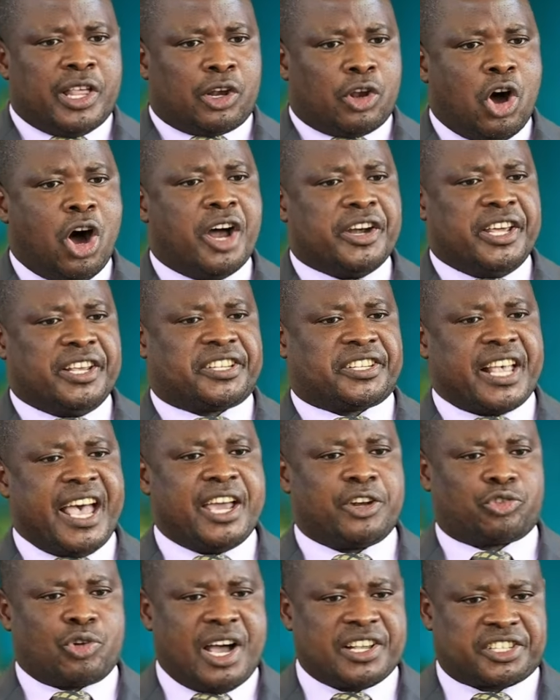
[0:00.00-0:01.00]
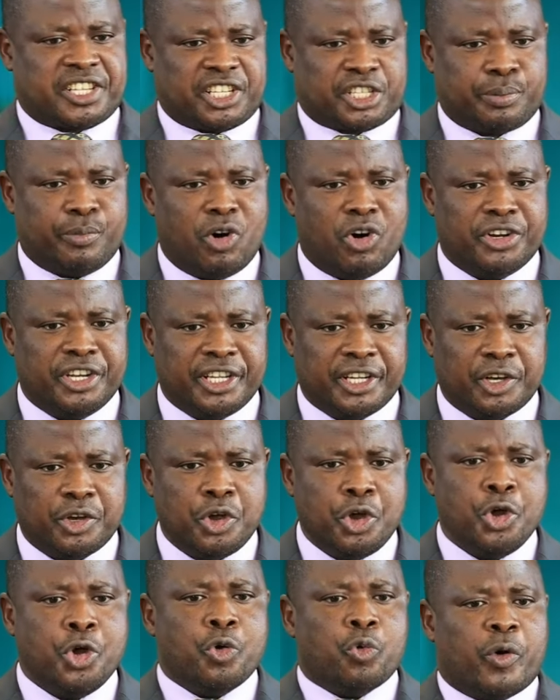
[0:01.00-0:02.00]
The Lord is saying to us this
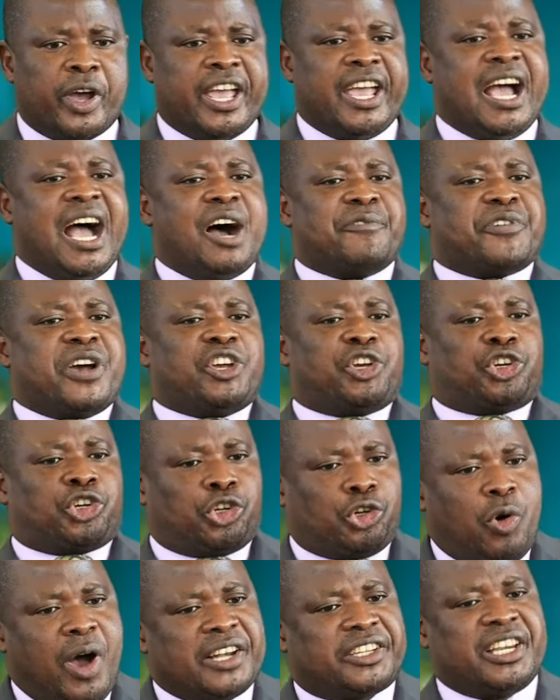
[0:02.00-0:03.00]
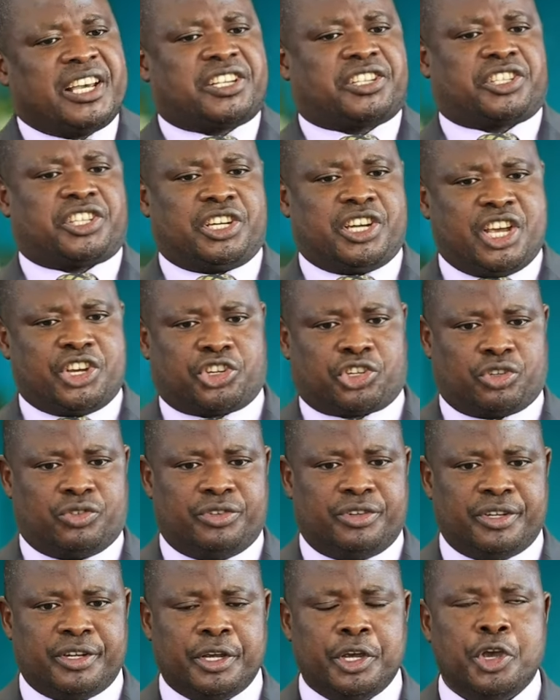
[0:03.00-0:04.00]
morning, we have a sure
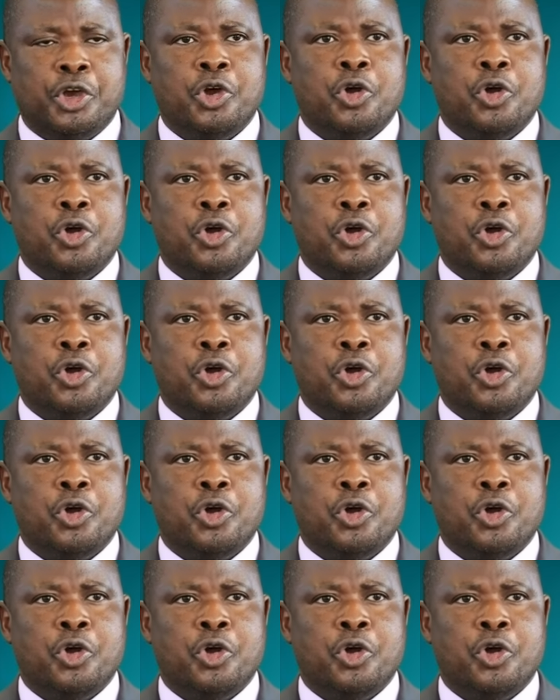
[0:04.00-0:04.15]
destination.